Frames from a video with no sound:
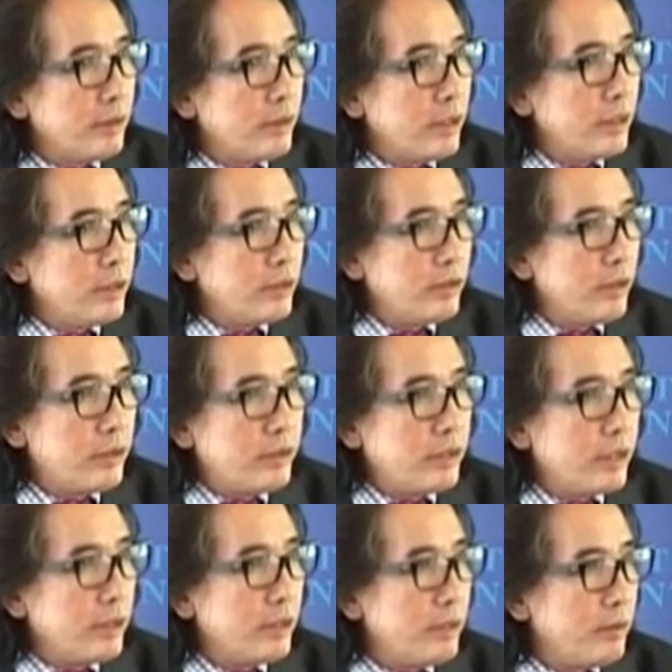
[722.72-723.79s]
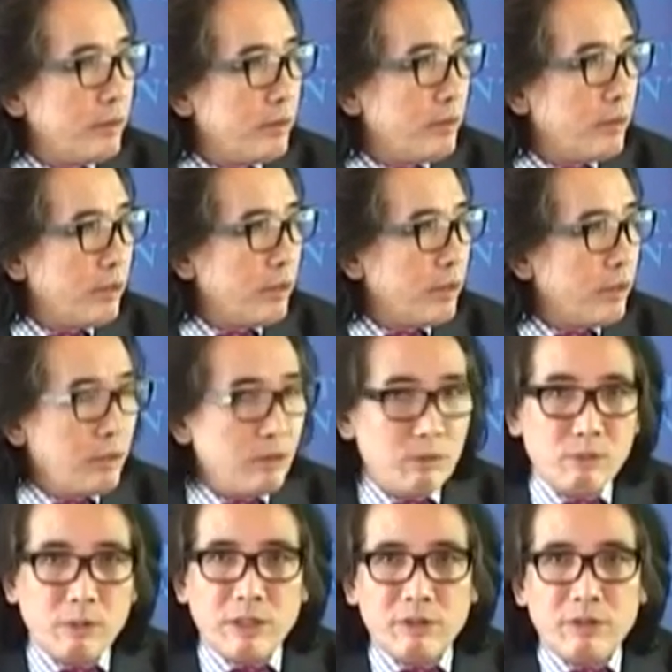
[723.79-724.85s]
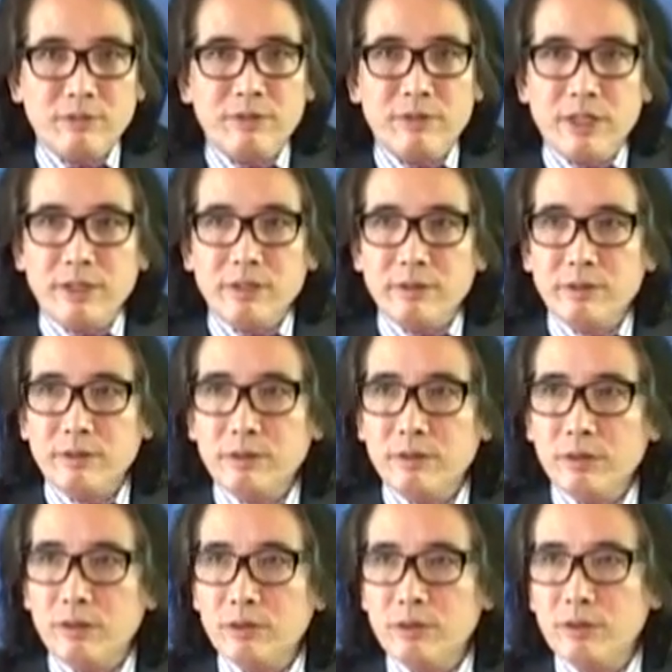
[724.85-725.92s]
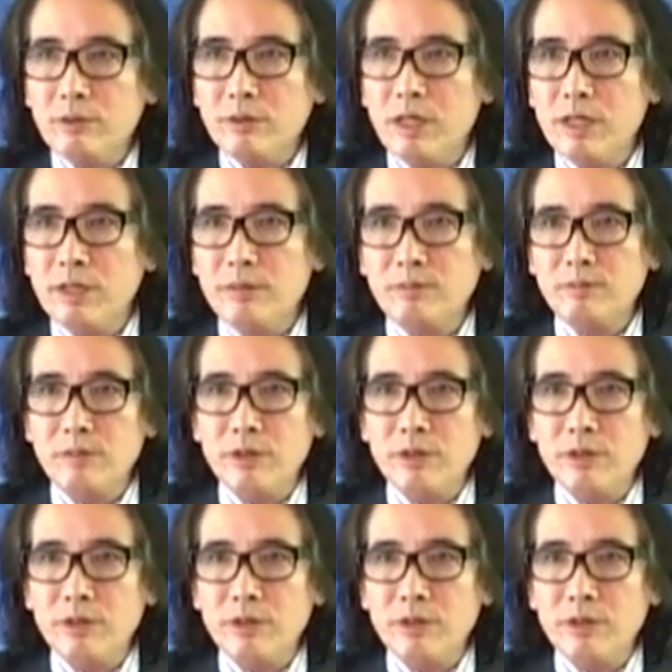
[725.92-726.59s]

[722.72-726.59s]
It's not a one-off thing. You know,